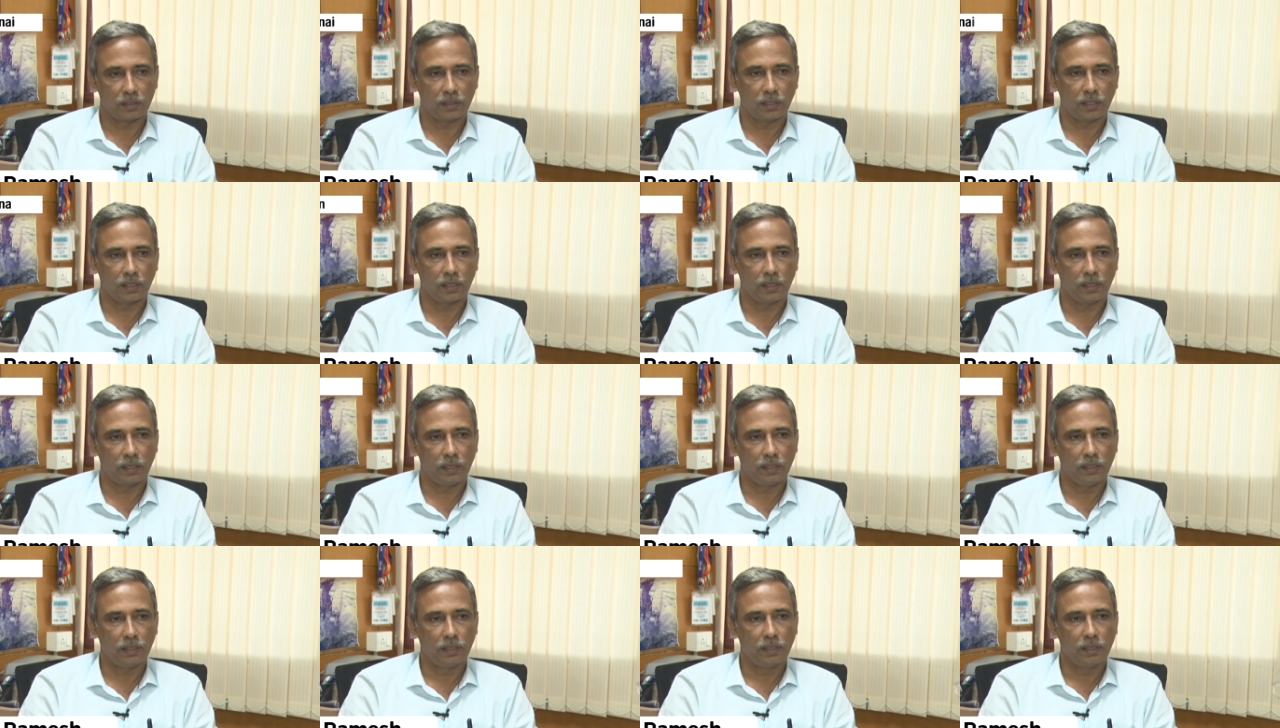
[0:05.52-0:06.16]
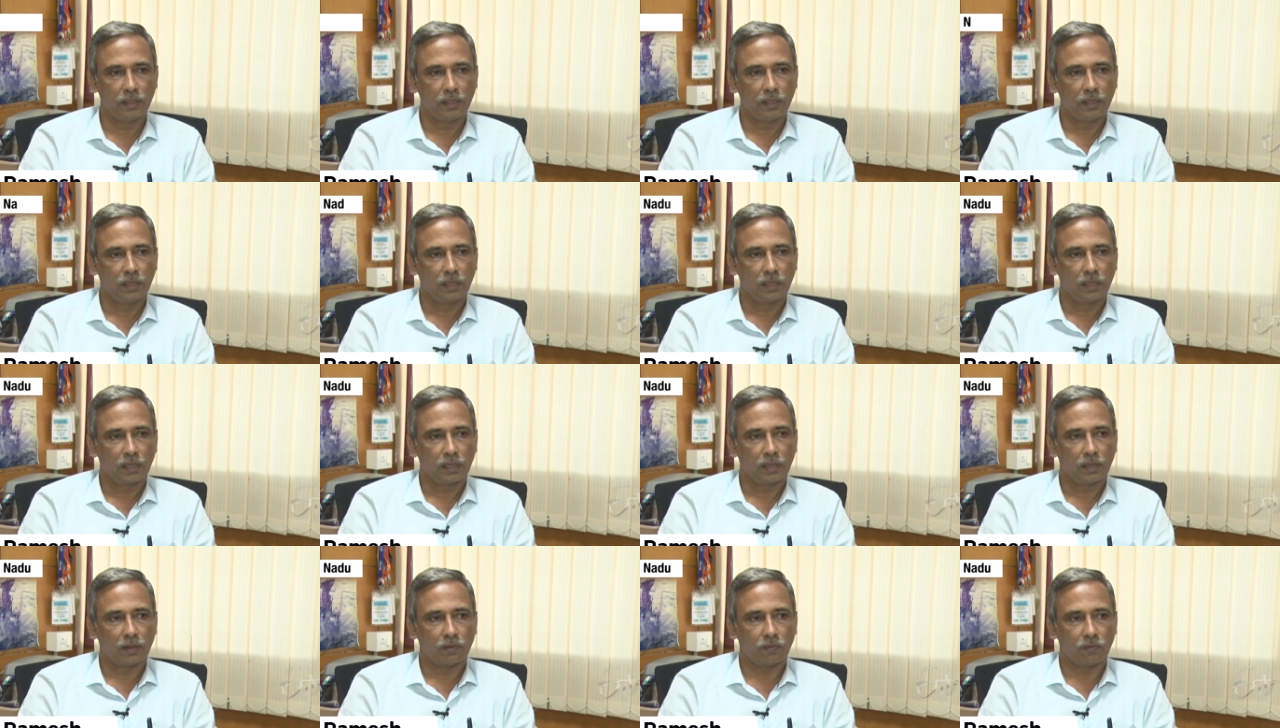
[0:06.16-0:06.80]
Authority
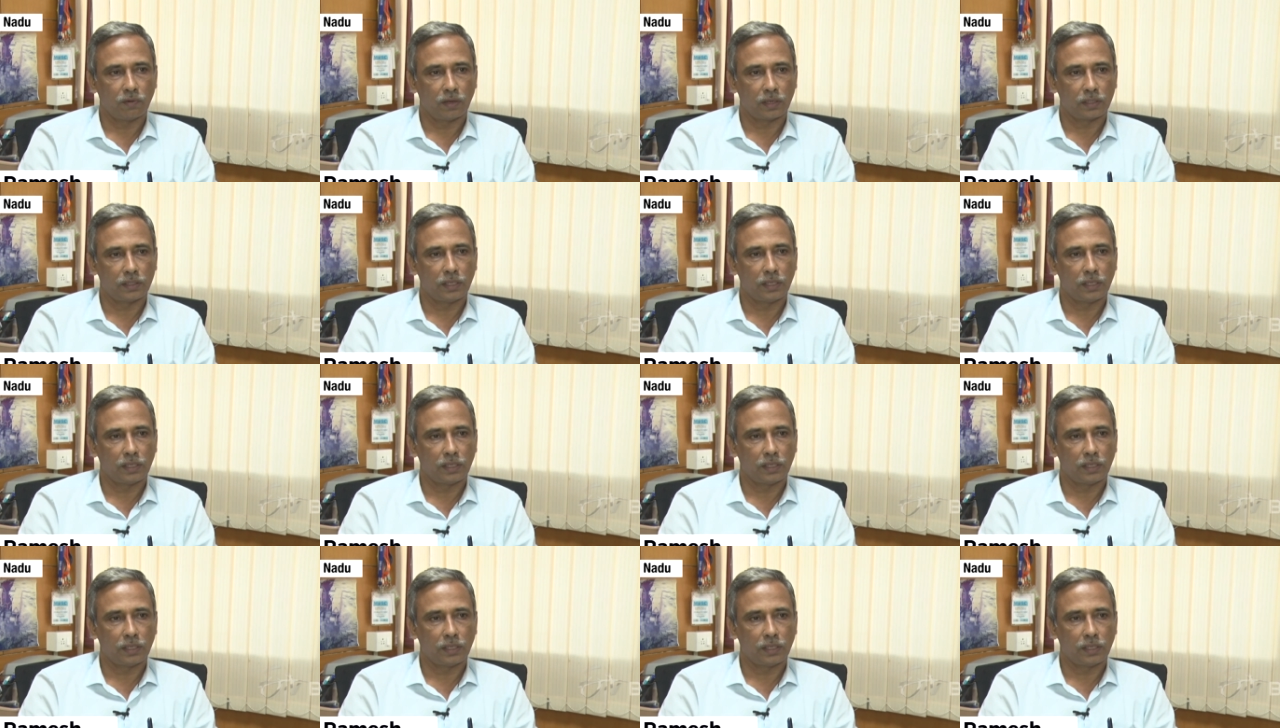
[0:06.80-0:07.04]
for